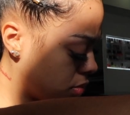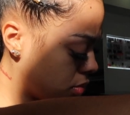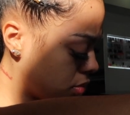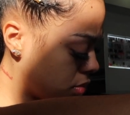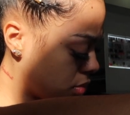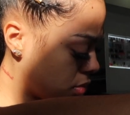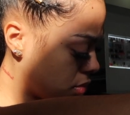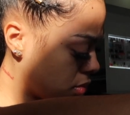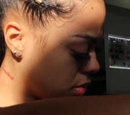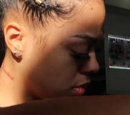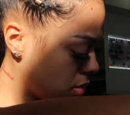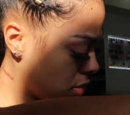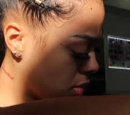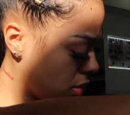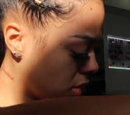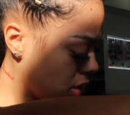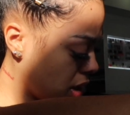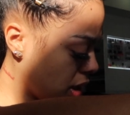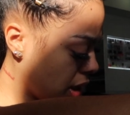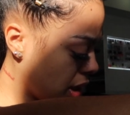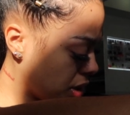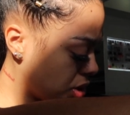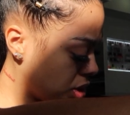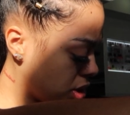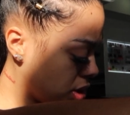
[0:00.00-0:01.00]
too.
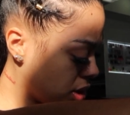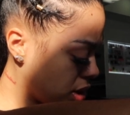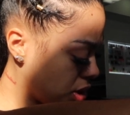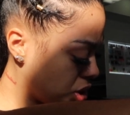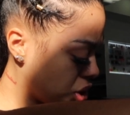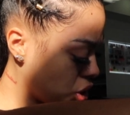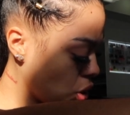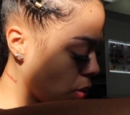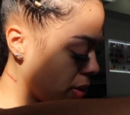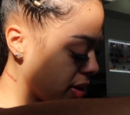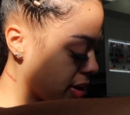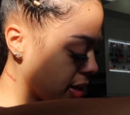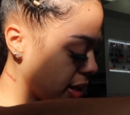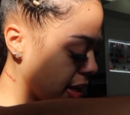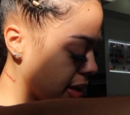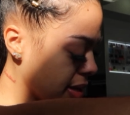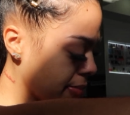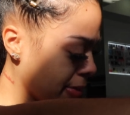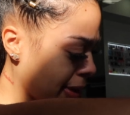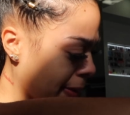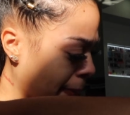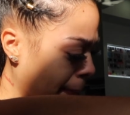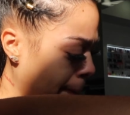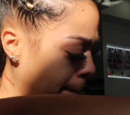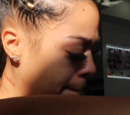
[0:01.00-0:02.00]
Like. Yeah, she does. She always
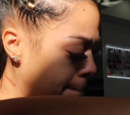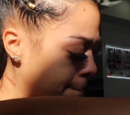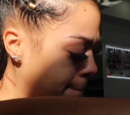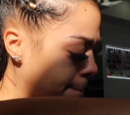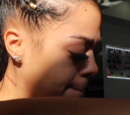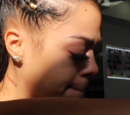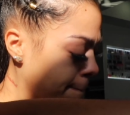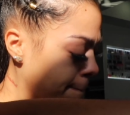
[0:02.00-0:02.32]
waits.